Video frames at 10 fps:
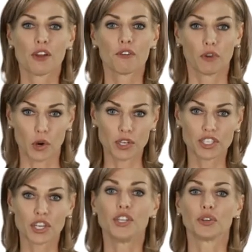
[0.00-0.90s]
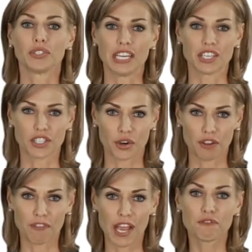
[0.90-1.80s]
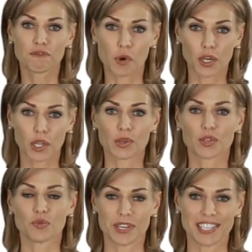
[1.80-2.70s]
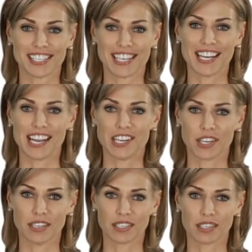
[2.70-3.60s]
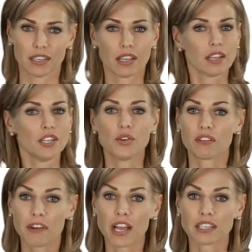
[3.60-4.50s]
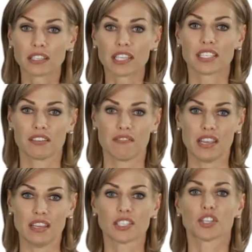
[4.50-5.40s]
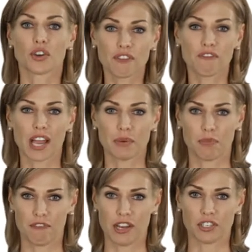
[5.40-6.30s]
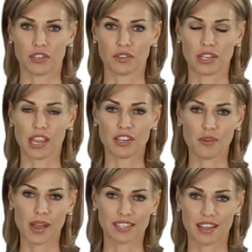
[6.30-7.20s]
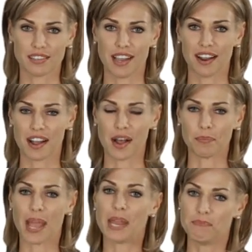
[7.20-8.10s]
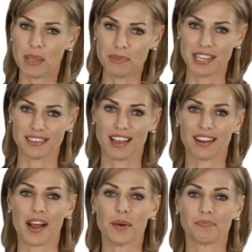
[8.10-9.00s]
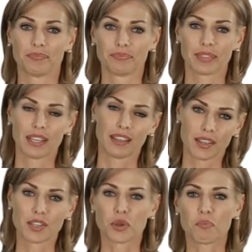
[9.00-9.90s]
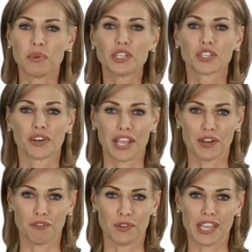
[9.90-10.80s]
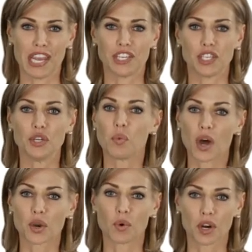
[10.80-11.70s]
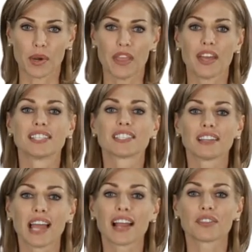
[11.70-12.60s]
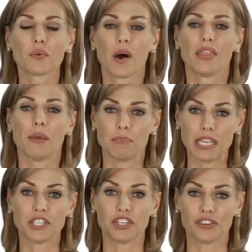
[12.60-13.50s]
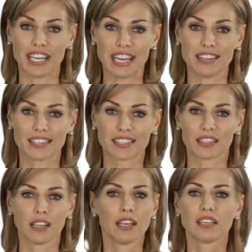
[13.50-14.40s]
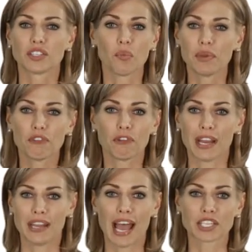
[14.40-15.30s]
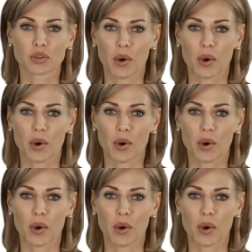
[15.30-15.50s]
First, you'll need a certified foreclosure real estate agent. You can find a list of these certified professionals at ushud.com and mimian.com. So be sure to interview the agent you want to work with and select the one that meets your needs. And don't be afraid to ask